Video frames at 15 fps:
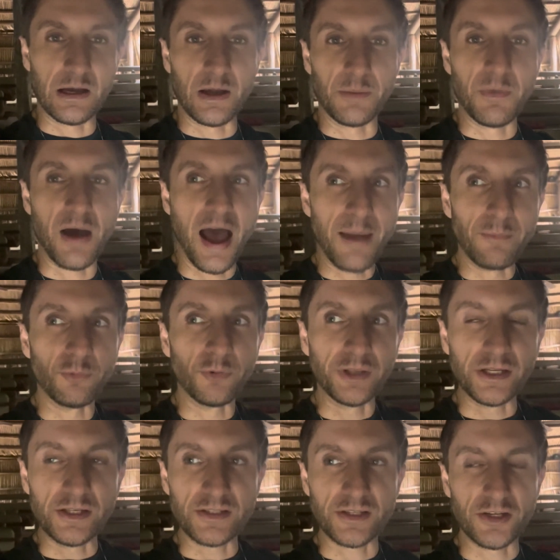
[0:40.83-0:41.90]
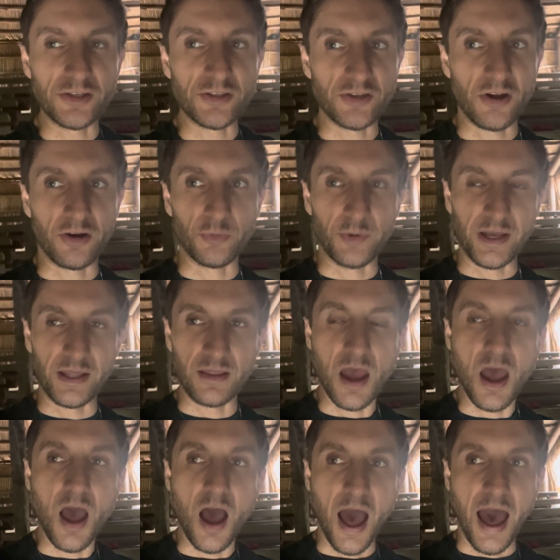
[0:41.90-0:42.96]
Um, I'm really just going to start with
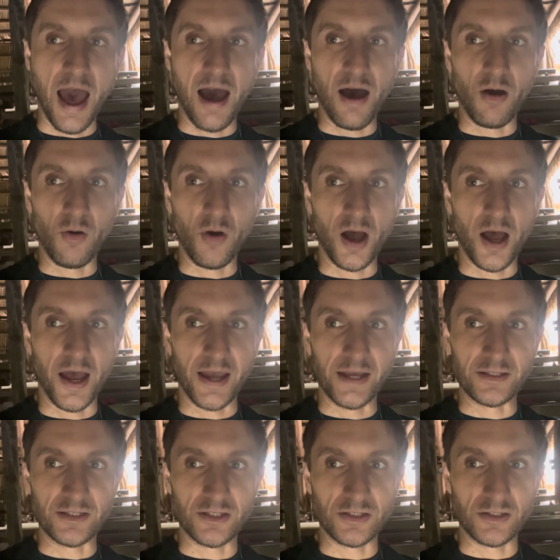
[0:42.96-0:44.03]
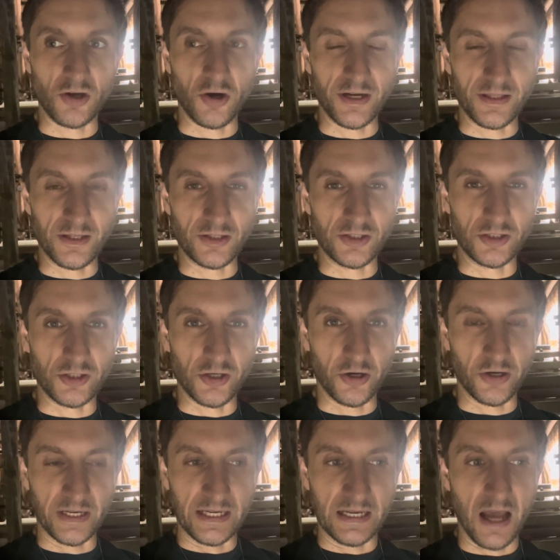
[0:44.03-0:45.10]
how I started this
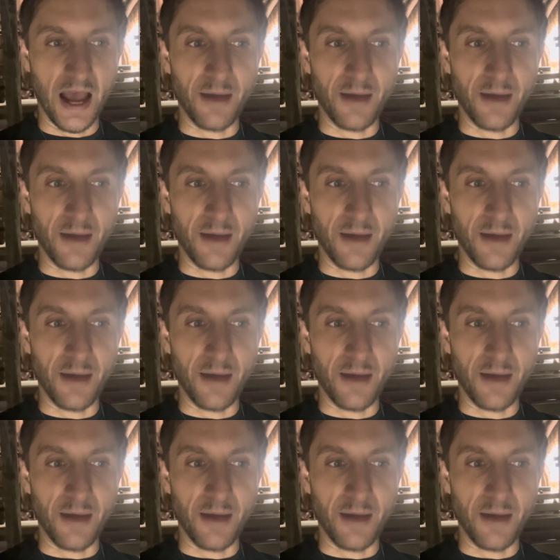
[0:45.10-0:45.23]
journey.